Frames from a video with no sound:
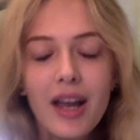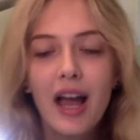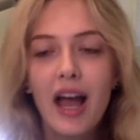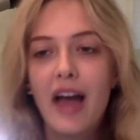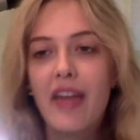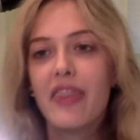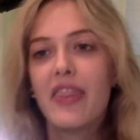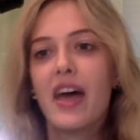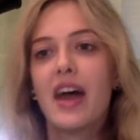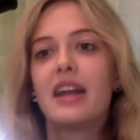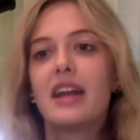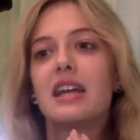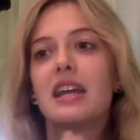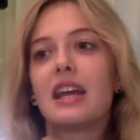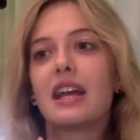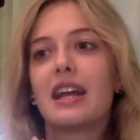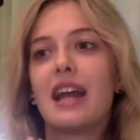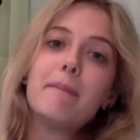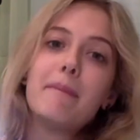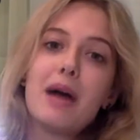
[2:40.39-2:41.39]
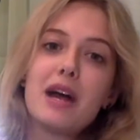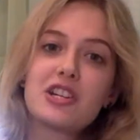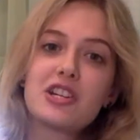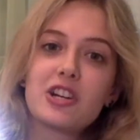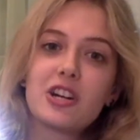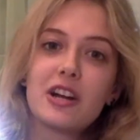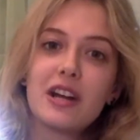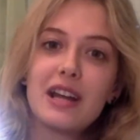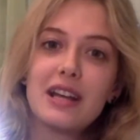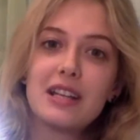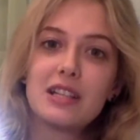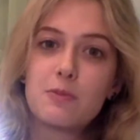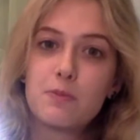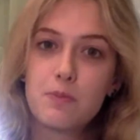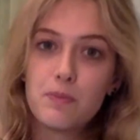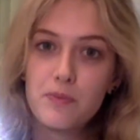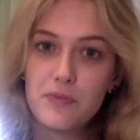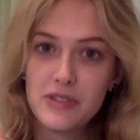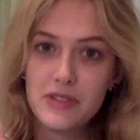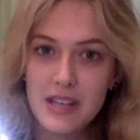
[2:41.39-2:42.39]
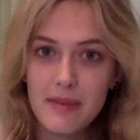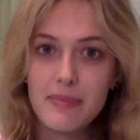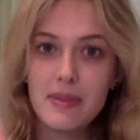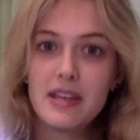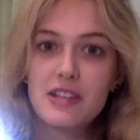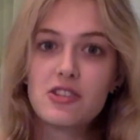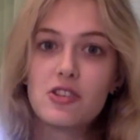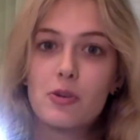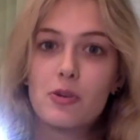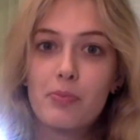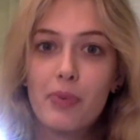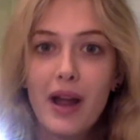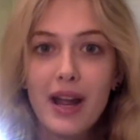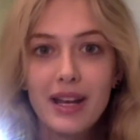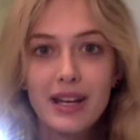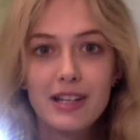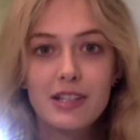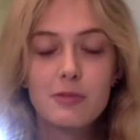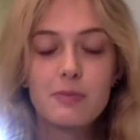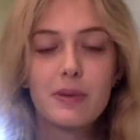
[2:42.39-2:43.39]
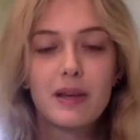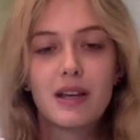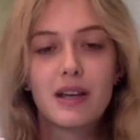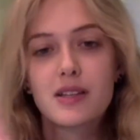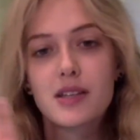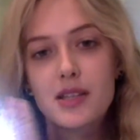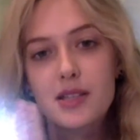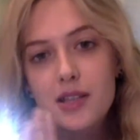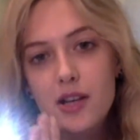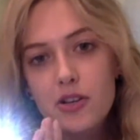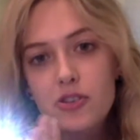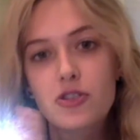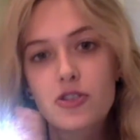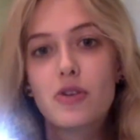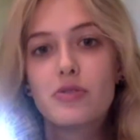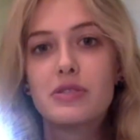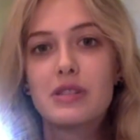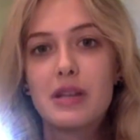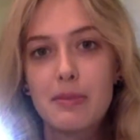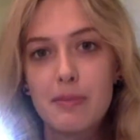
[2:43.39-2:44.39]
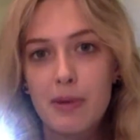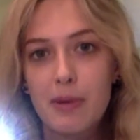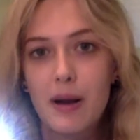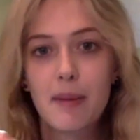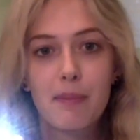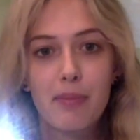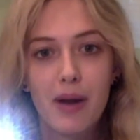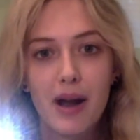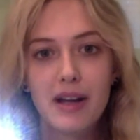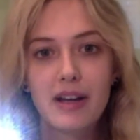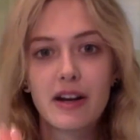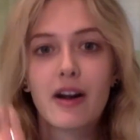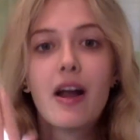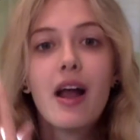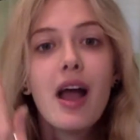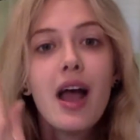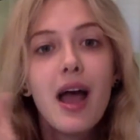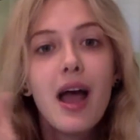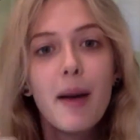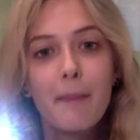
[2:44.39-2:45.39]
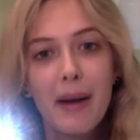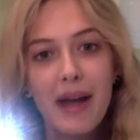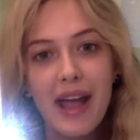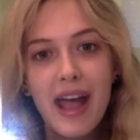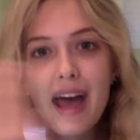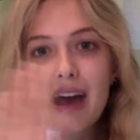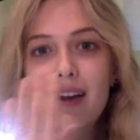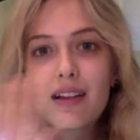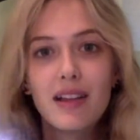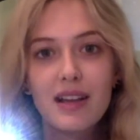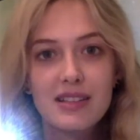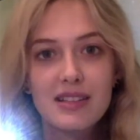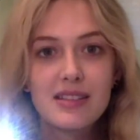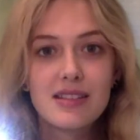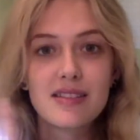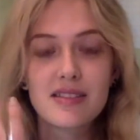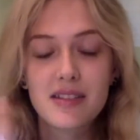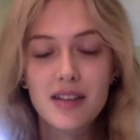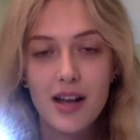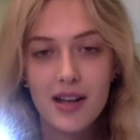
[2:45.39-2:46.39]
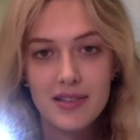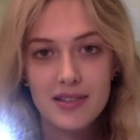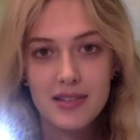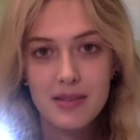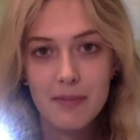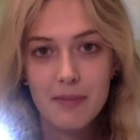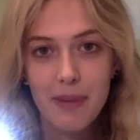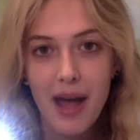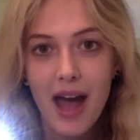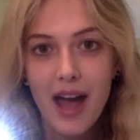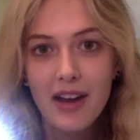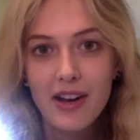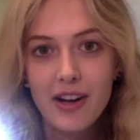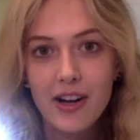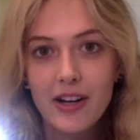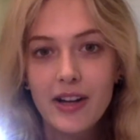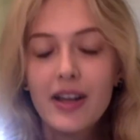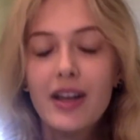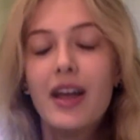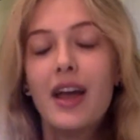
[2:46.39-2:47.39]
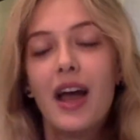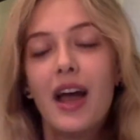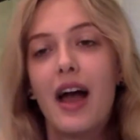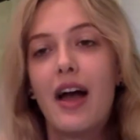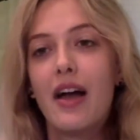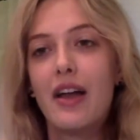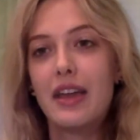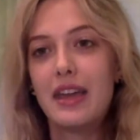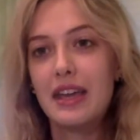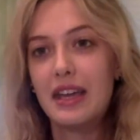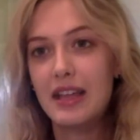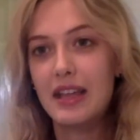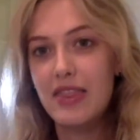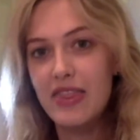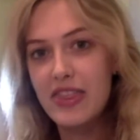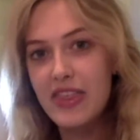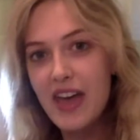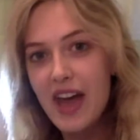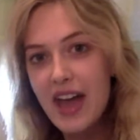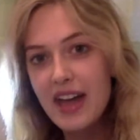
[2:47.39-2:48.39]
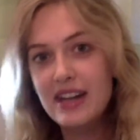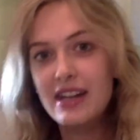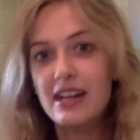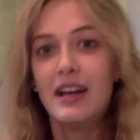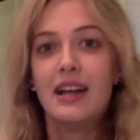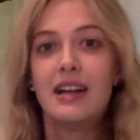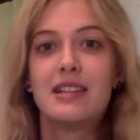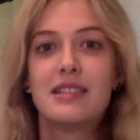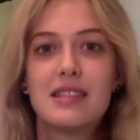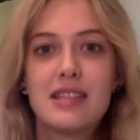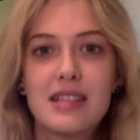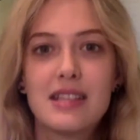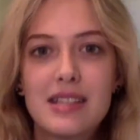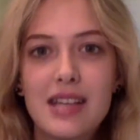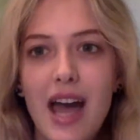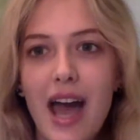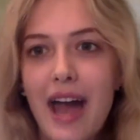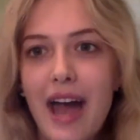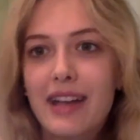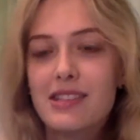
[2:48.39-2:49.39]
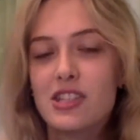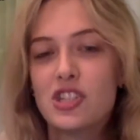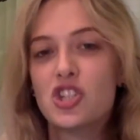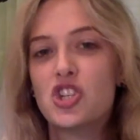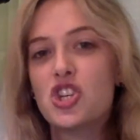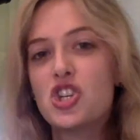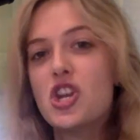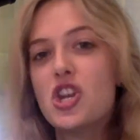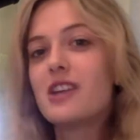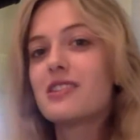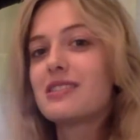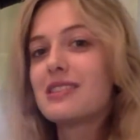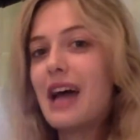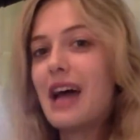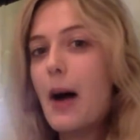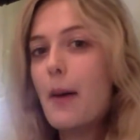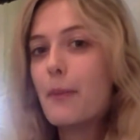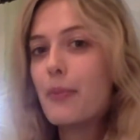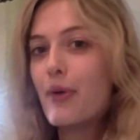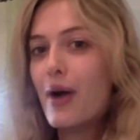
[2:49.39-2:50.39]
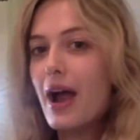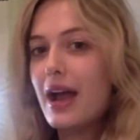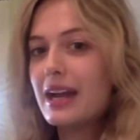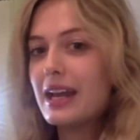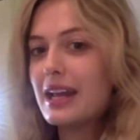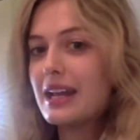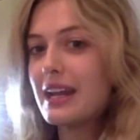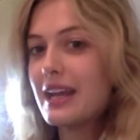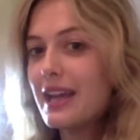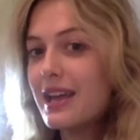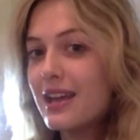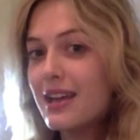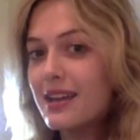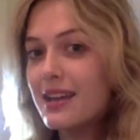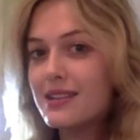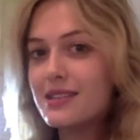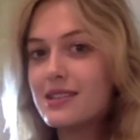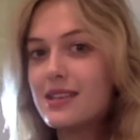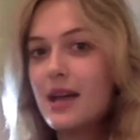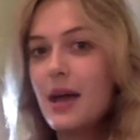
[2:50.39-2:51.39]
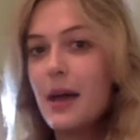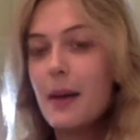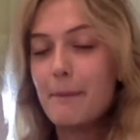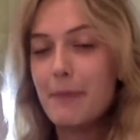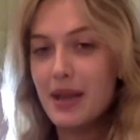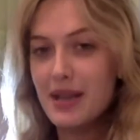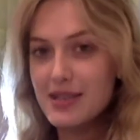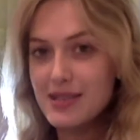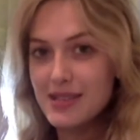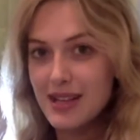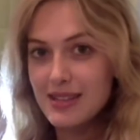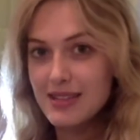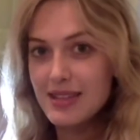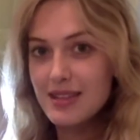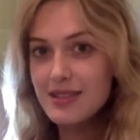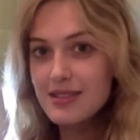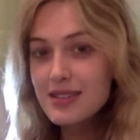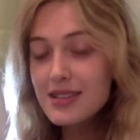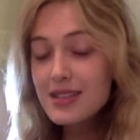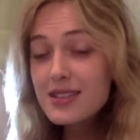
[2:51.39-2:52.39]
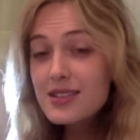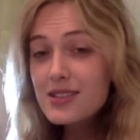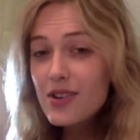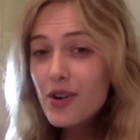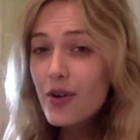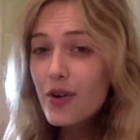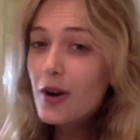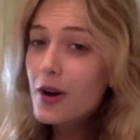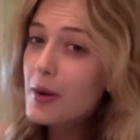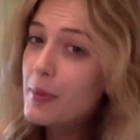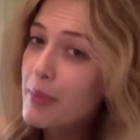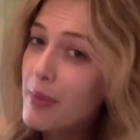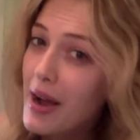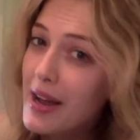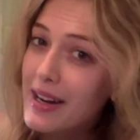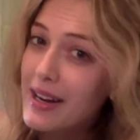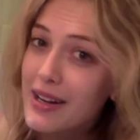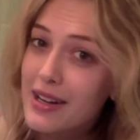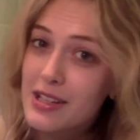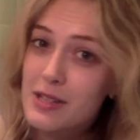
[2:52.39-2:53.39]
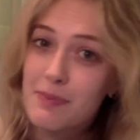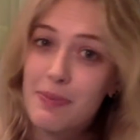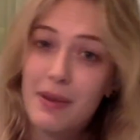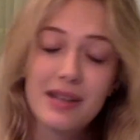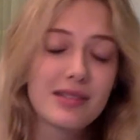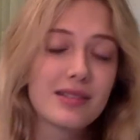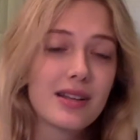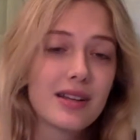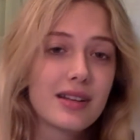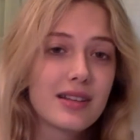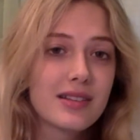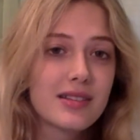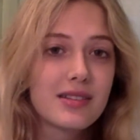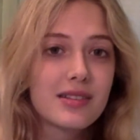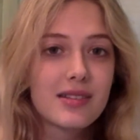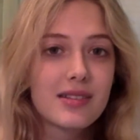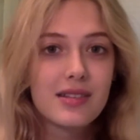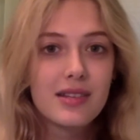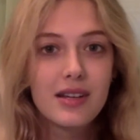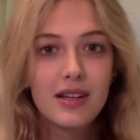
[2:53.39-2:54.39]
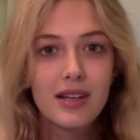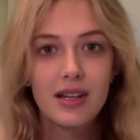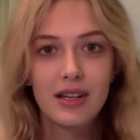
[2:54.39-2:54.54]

And then he could measure its dimness or brightness, because it does go dimmer and brighter. And by analyzing this constant pattern, he can then detect just how bright it is based on distance, or how bright it is based on its